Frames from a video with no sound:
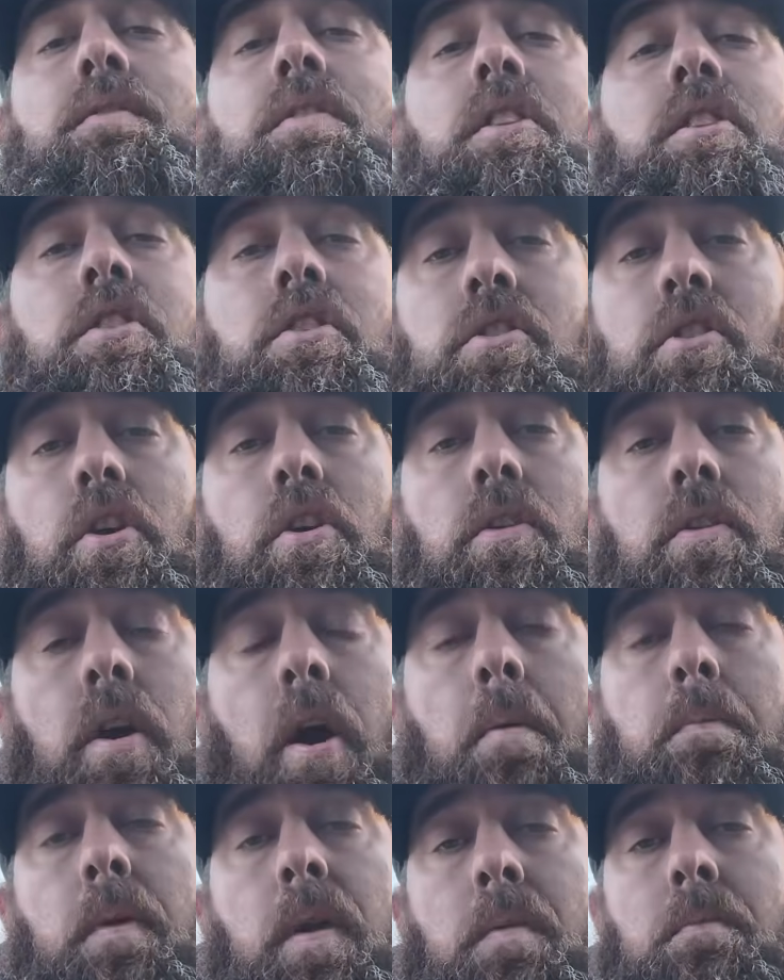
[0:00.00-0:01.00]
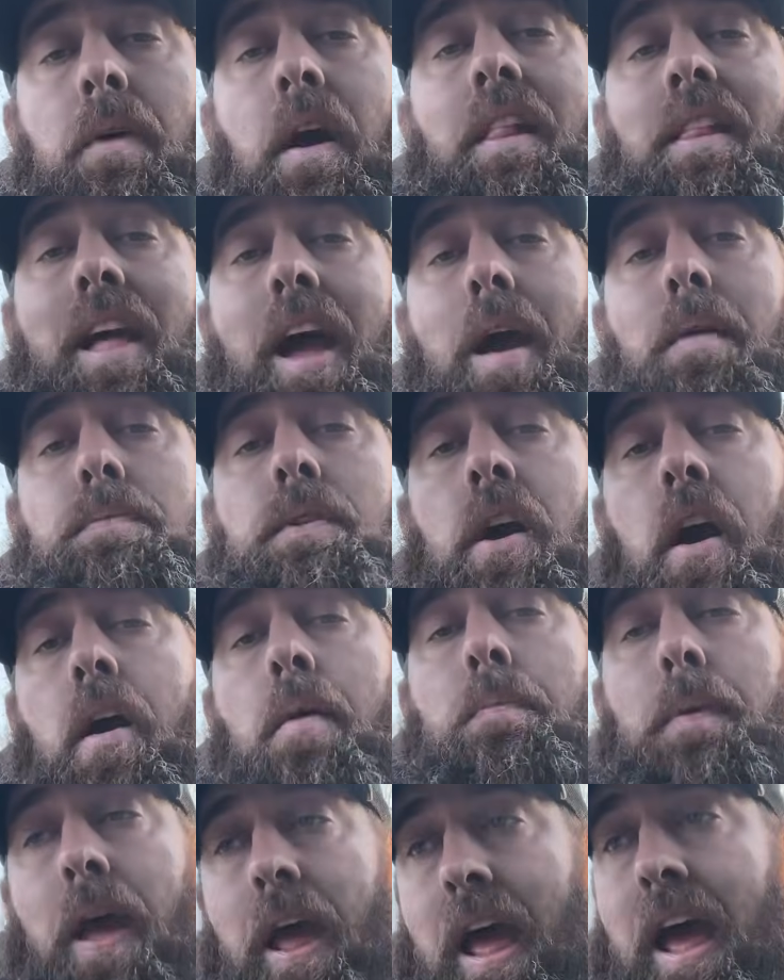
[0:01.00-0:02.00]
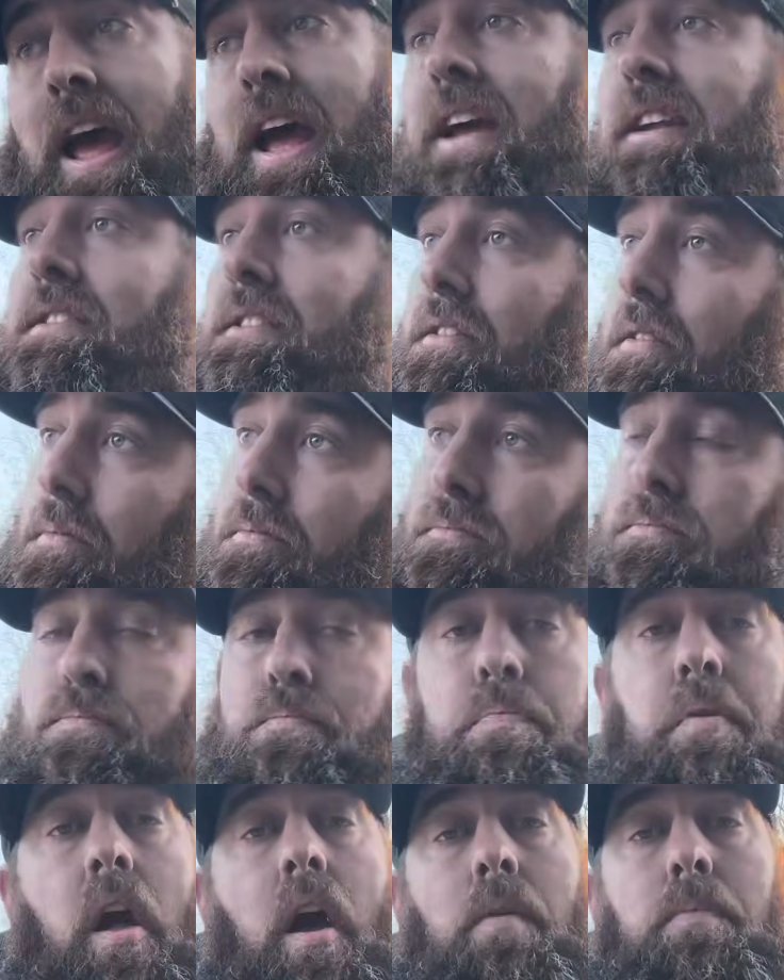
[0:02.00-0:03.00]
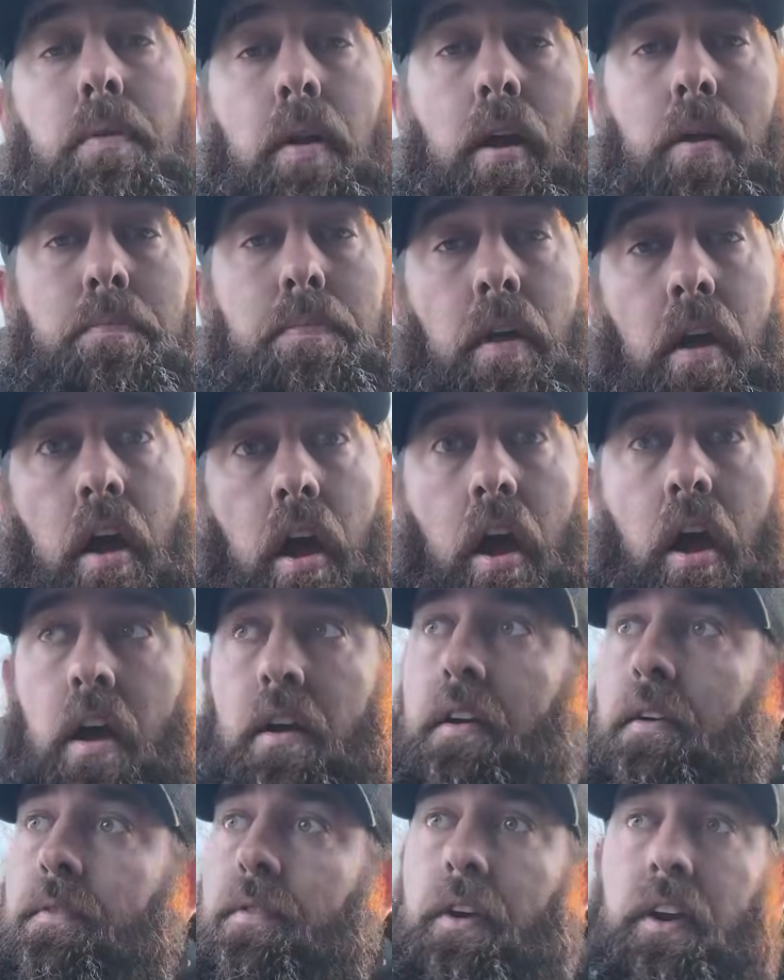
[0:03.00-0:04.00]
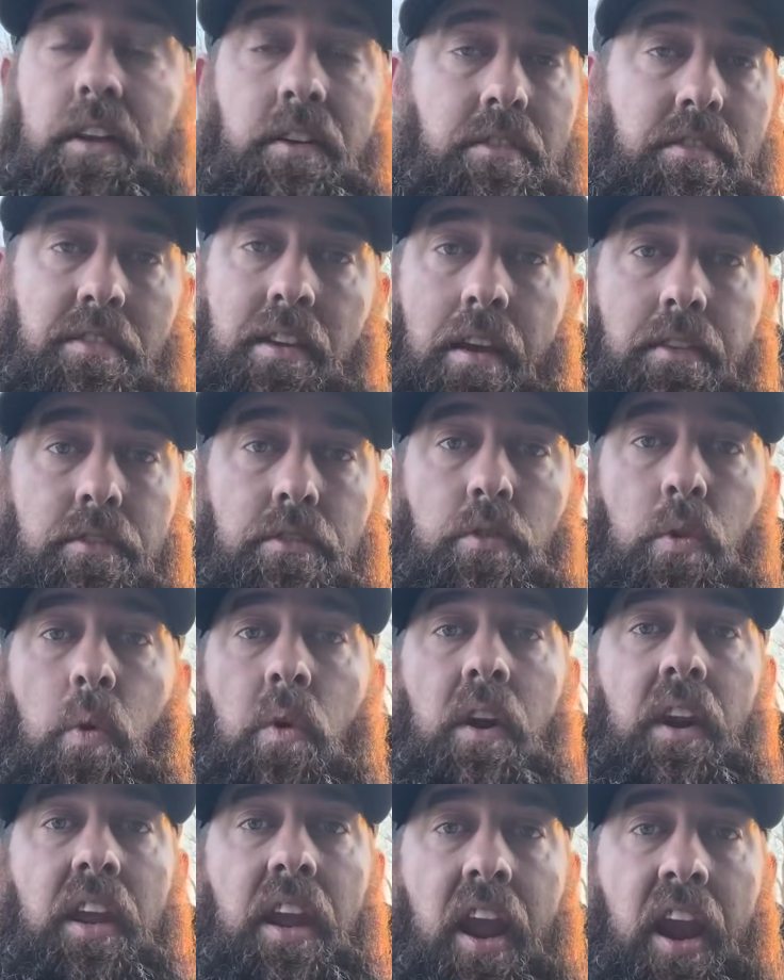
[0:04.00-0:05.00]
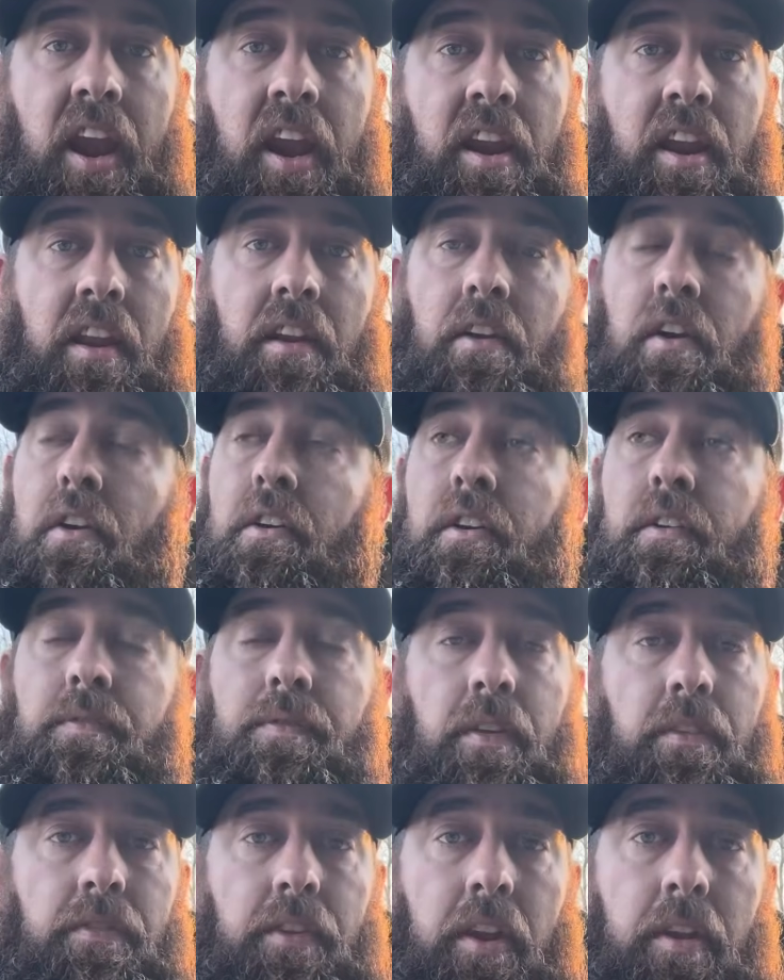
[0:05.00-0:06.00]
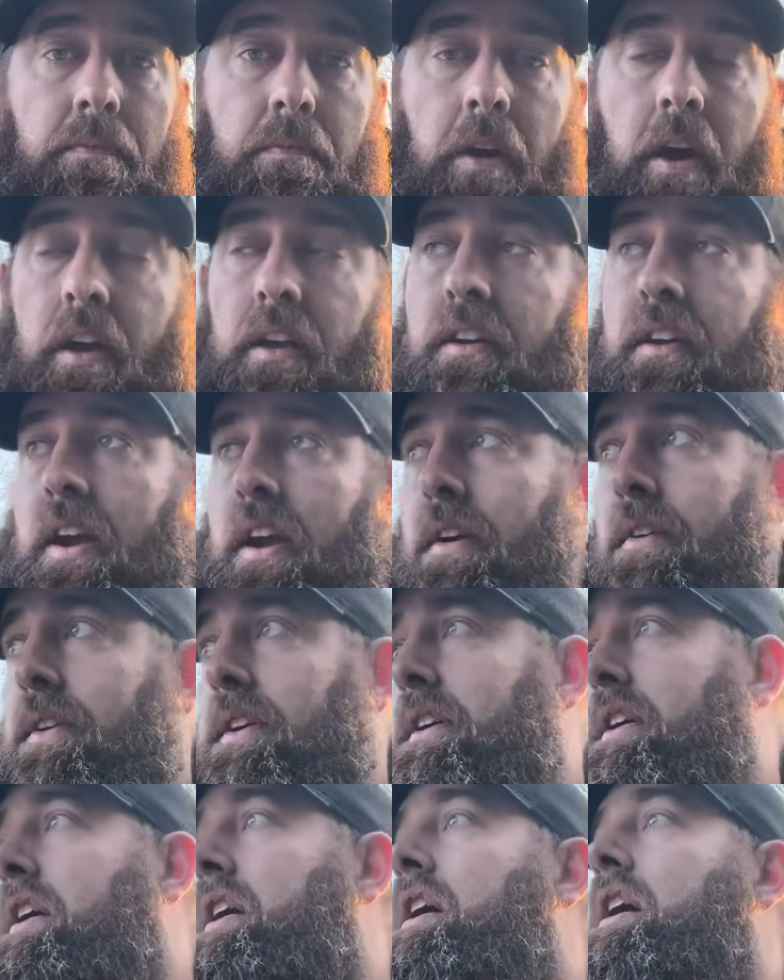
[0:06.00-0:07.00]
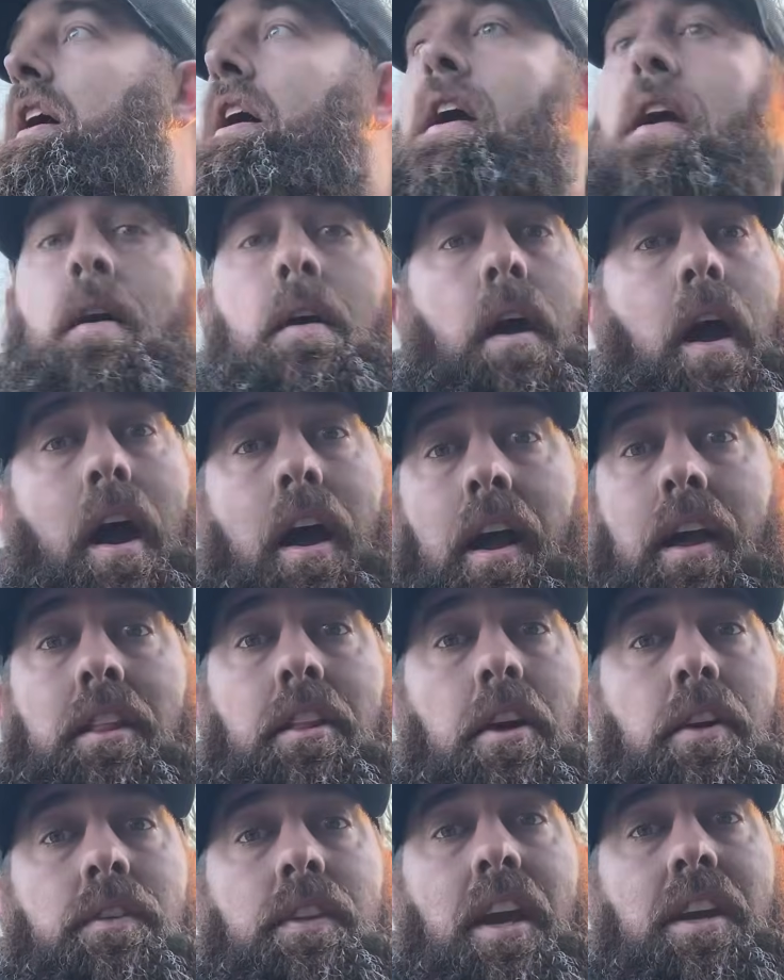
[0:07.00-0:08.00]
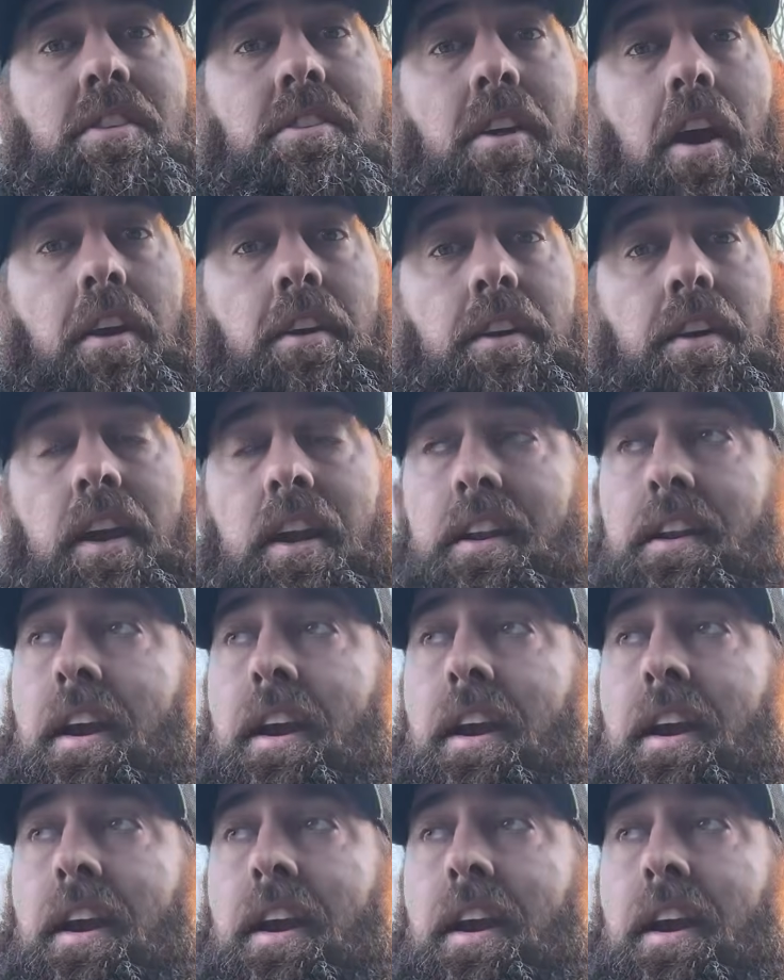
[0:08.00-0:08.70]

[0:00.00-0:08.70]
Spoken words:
the tune-up in my laptop as blah, blah, blah. Freaking 728 at 115 mile an hour. I load that sucker in